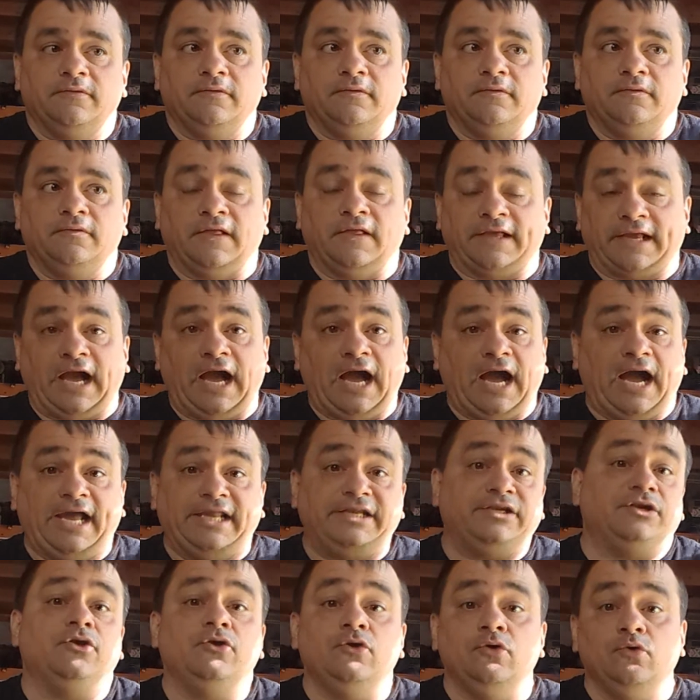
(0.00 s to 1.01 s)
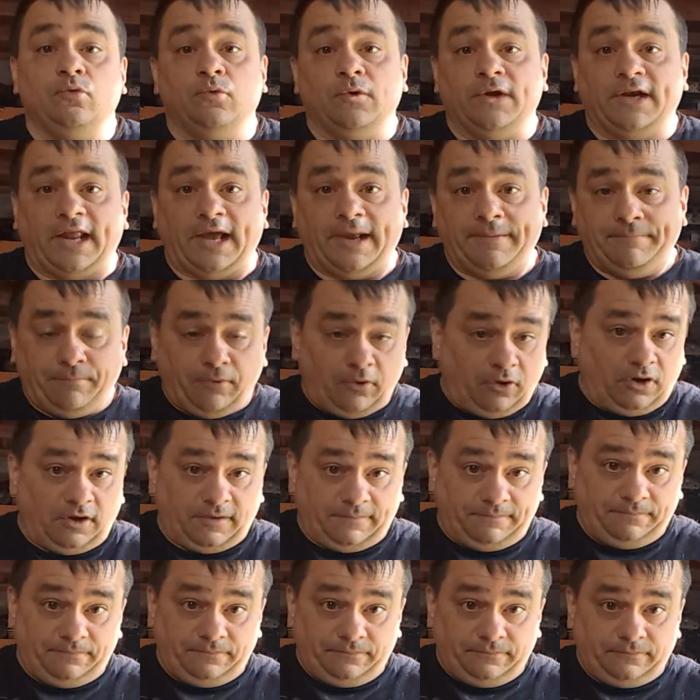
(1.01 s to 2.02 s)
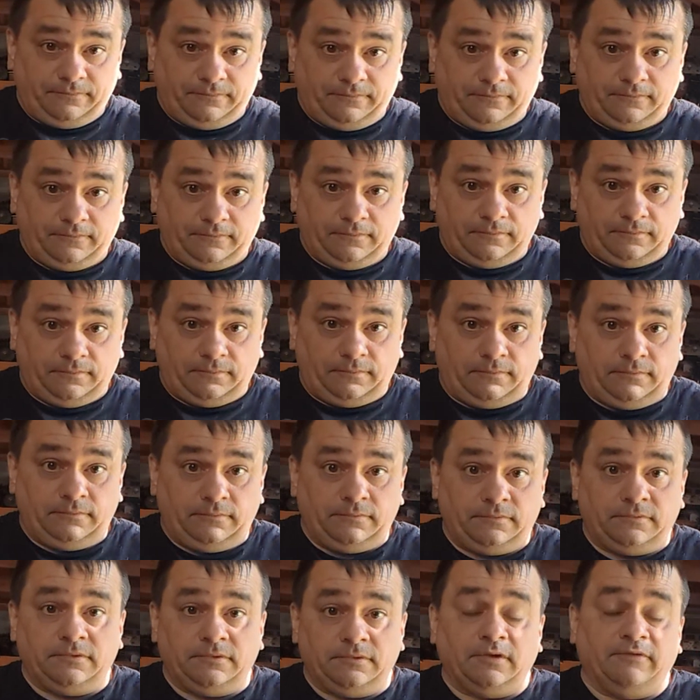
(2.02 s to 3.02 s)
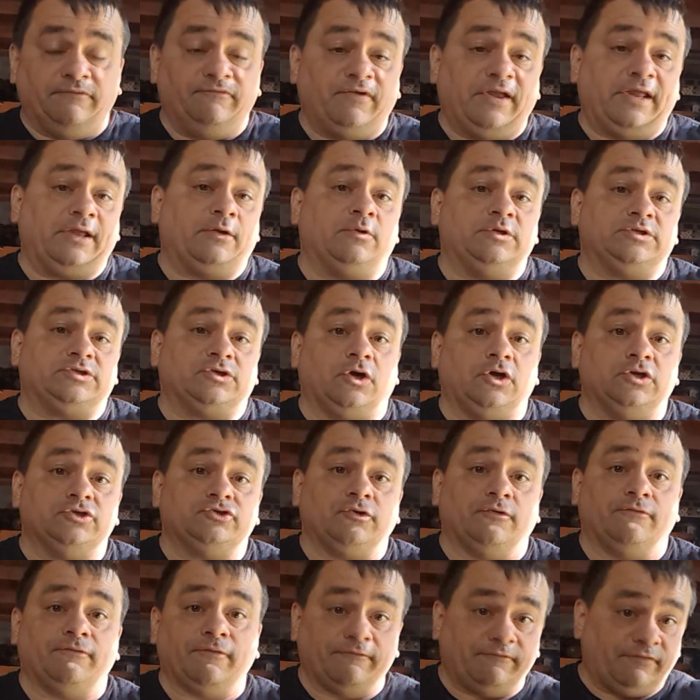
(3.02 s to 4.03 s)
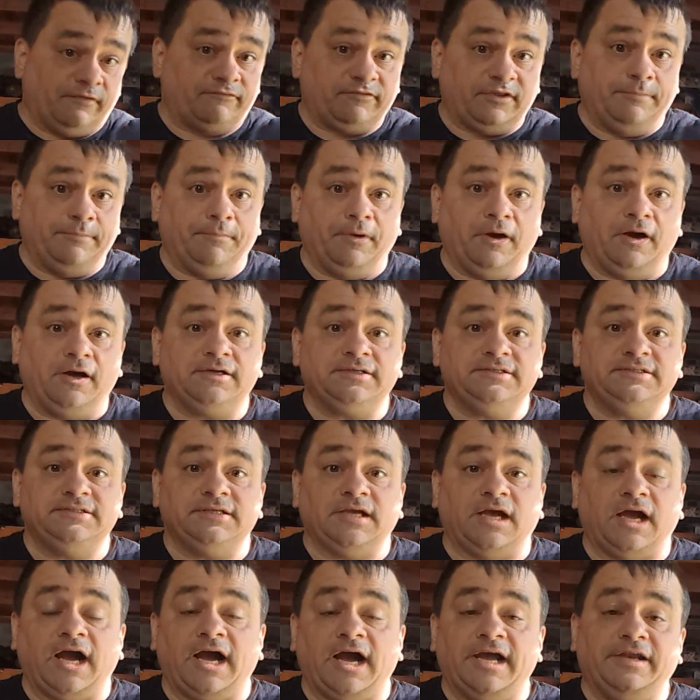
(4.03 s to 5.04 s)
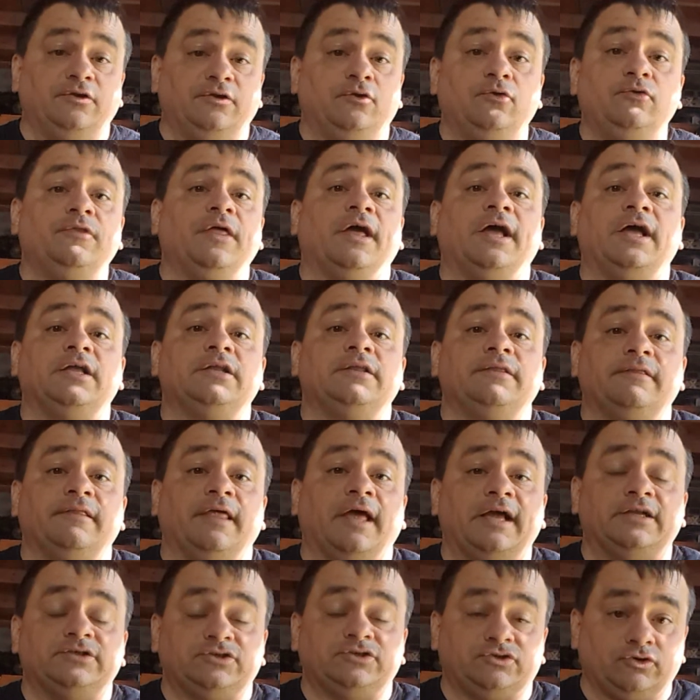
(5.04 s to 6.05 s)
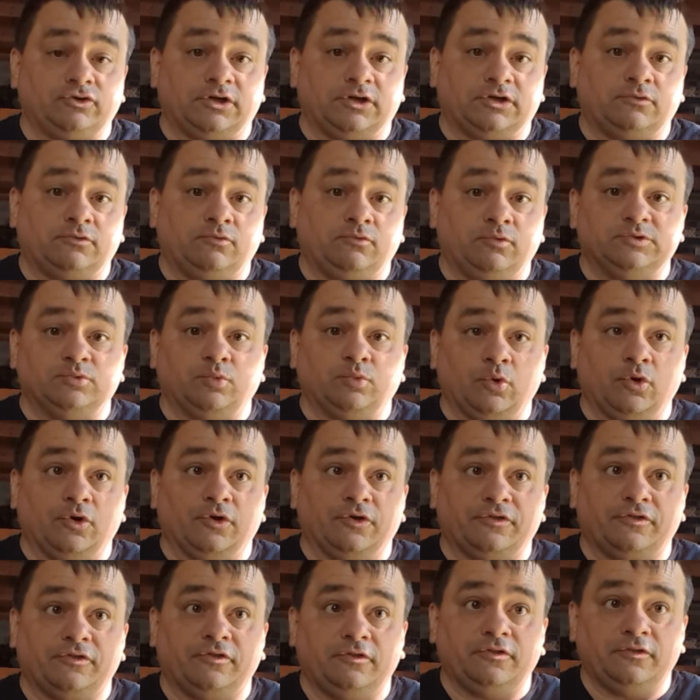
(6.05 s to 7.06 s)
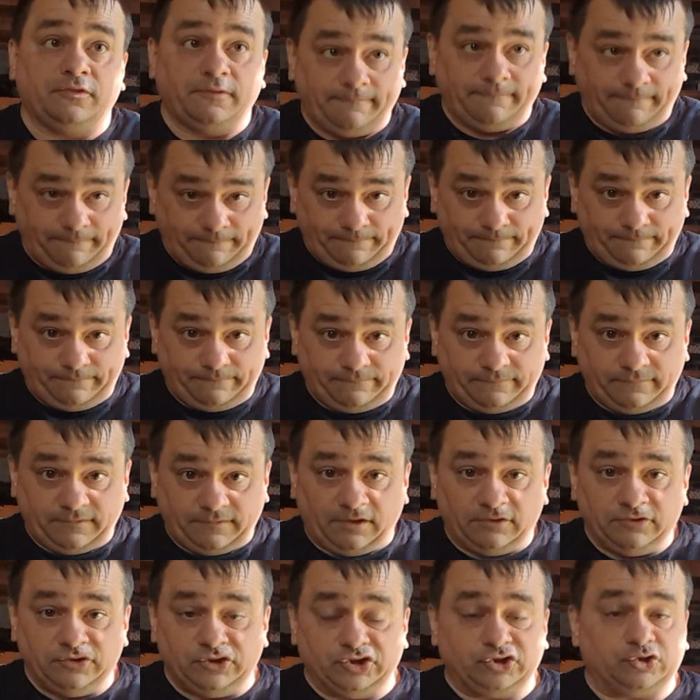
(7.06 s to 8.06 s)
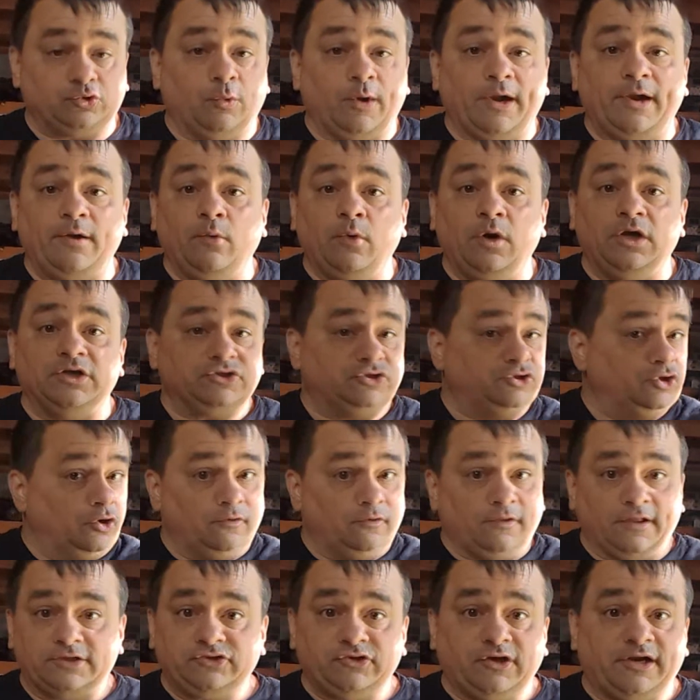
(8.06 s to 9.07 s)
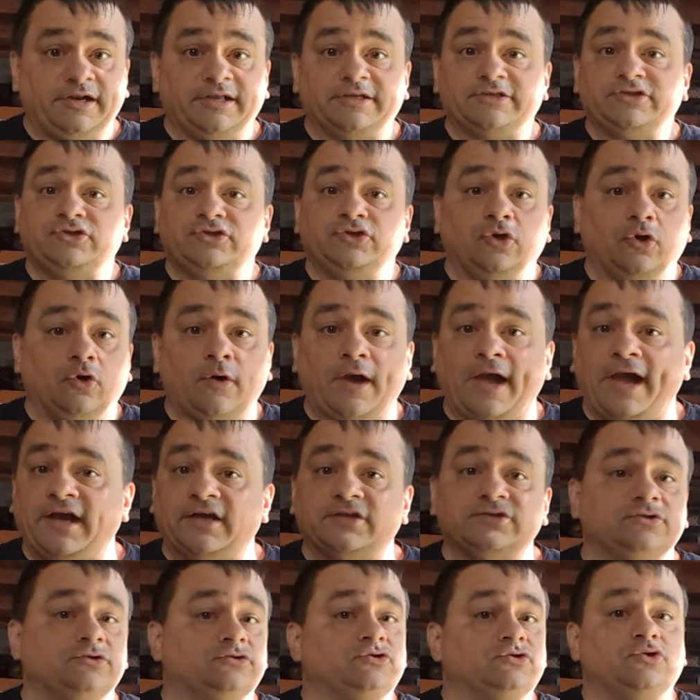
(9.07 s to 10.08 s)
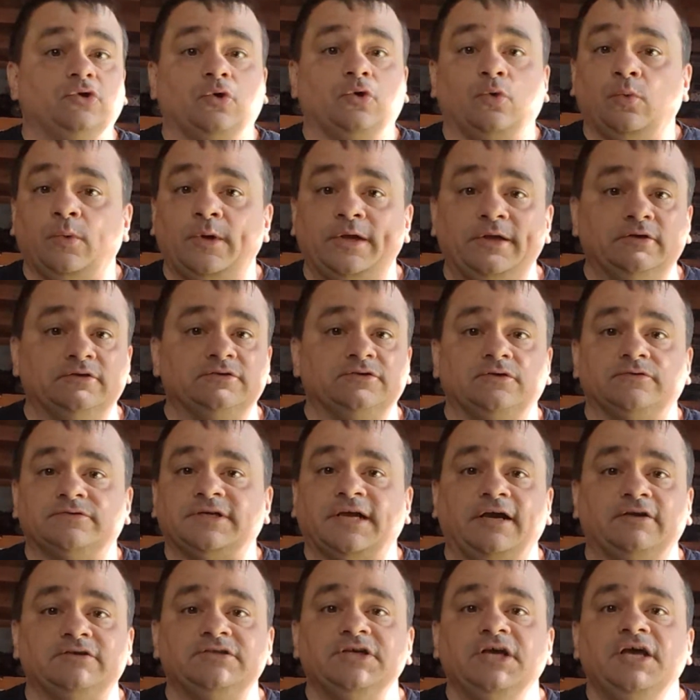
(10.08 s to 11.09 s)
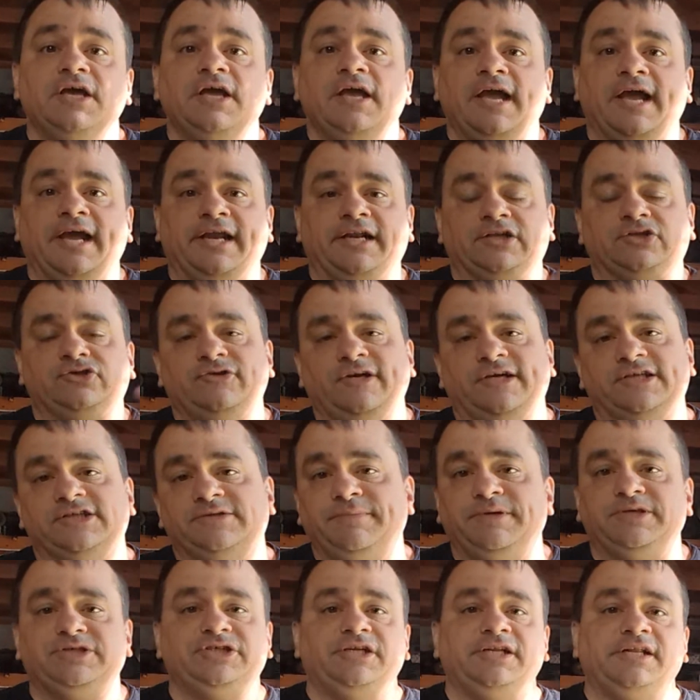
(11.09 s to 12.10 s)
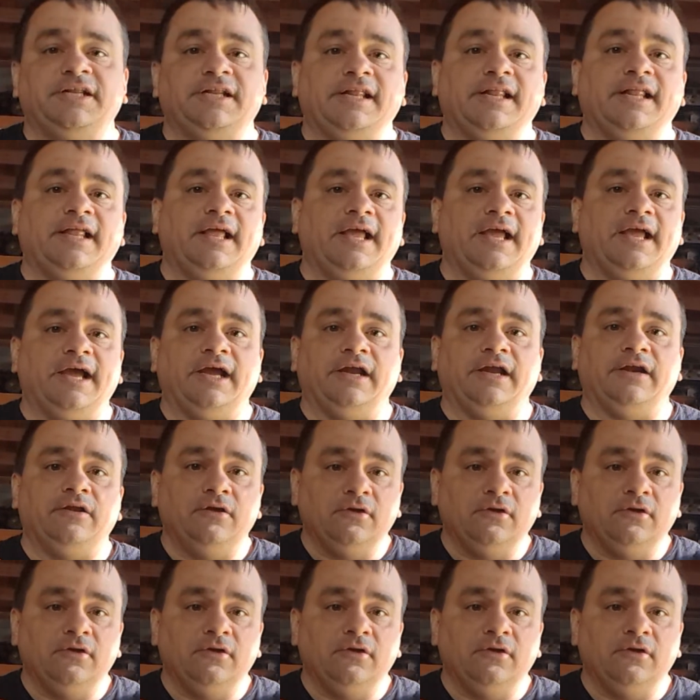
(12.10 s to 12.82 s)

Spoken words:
like I knew when I bought the Vanquish Ultra for $50, I knew that truck was worth just the way it was. No electronics, no axles, no wheels, no tires. It had a transmission in it. It had